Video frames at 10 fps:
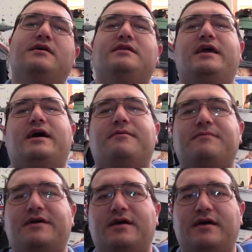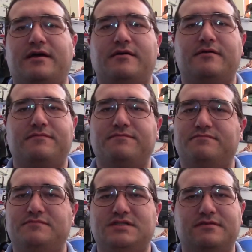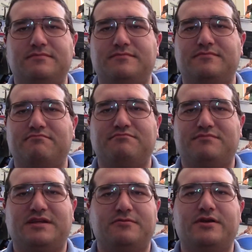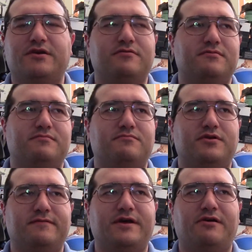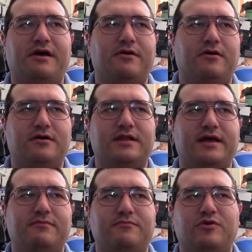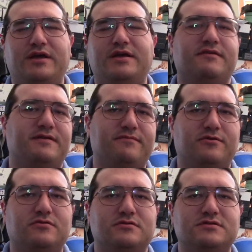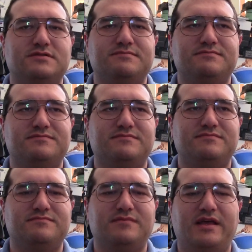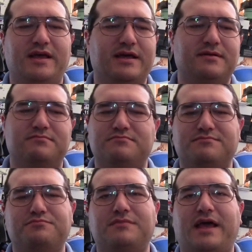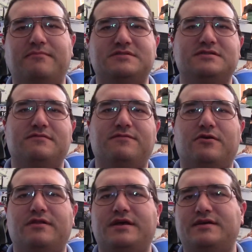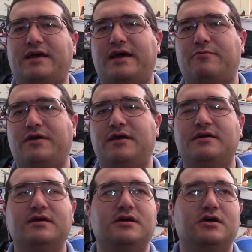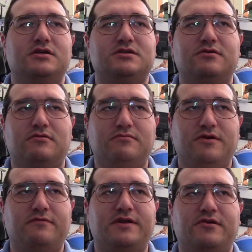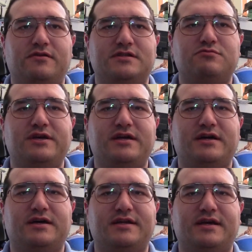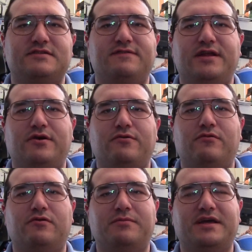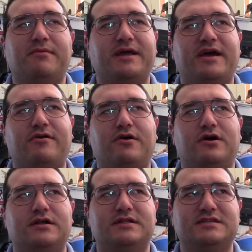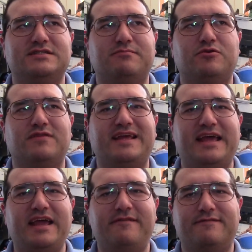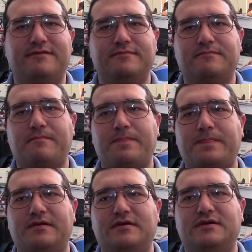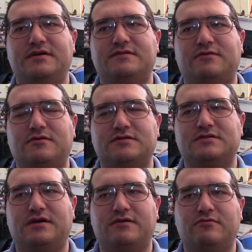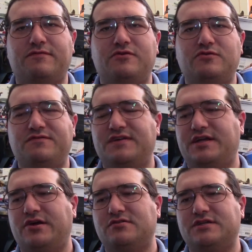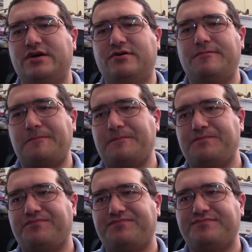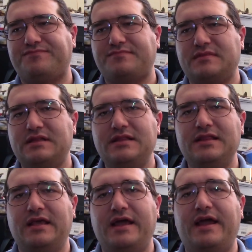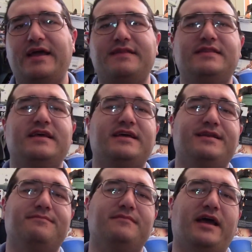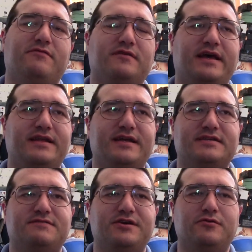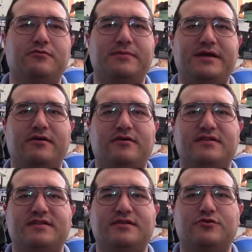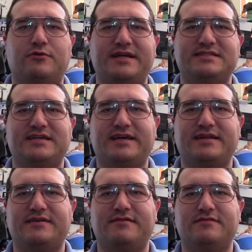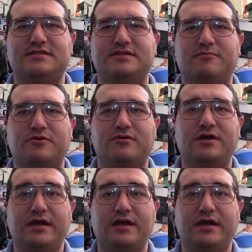yeah, I typically don't put a video out on that week if it falls and happens to fall that week. So no video this week. Next video will be coming out on December the 8th as far as review videos go. And then after that, next video will be on the 22nd of December.